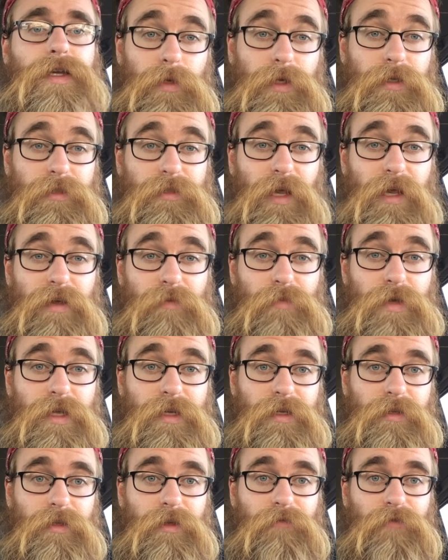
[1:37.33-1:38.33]
because I
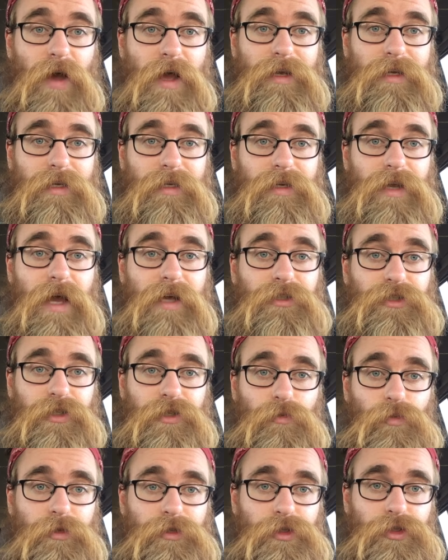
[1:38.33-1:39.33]
immediately find a
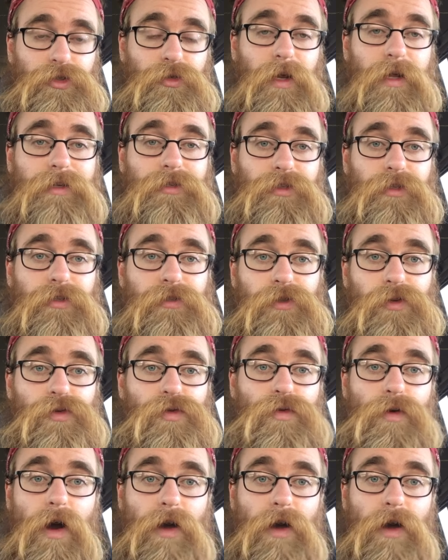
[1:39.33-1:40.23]
connection with strangers who